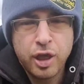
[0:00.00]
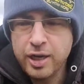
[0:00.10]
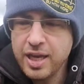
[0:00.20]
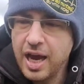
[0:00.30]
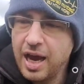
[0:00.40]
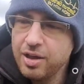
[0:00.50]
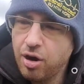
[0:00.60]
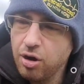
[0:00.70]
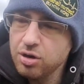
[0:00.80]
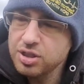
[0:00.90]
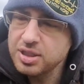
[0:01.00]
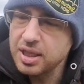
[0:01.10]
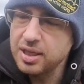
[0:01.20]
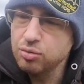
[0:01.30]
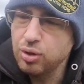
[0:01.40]
And yeah, ours is
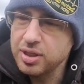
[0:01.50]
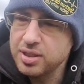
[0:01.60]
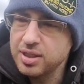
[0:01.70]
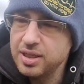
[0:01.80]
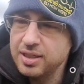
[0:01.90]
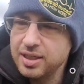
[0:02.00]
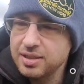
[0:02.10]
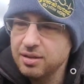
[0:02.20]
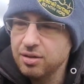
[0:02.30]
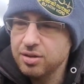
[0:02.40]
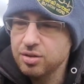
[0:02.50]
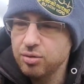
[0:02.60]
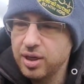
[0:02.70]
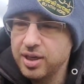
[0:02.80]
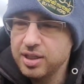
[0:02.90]
a little rusty. It doesn't look so
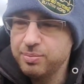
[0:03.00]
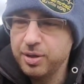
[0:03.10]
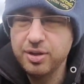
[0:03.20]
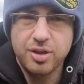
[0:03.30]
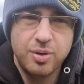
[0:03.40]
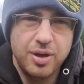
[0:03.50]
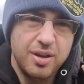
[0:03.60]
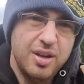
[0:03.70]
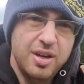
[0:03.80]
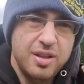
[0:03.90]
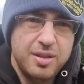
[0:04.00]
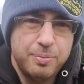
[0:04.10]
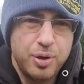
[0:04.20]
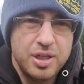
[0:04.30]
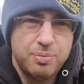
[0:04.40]
nice, but you know what? The
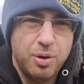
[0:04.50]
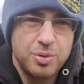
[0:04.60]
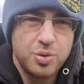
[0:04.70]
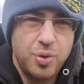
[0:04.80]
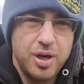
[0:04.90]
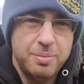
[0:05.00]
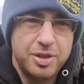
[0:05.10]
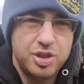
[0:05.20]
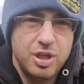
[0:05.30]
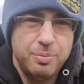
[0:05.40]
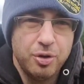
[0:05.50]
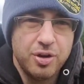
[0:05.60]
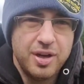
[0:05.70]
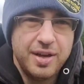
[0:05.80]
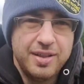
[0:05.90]
price point was quite a bit cheaper
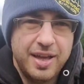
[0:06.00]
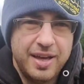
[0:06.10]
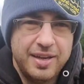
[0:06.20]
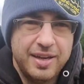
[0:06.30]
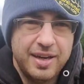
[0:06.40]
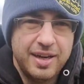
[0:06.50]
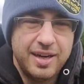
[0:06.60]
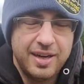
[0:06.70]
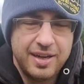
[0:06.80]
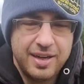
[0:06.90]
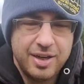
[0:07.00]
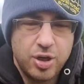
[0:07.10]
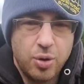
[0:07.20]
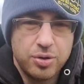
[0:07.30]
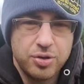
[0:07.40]
than
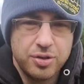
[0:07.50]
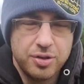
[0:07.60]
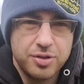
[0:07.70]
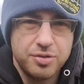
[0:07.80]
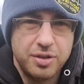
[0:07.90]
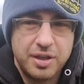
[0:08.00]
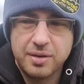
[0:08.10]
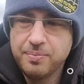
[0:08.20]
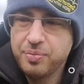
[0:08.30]
going to a nursery.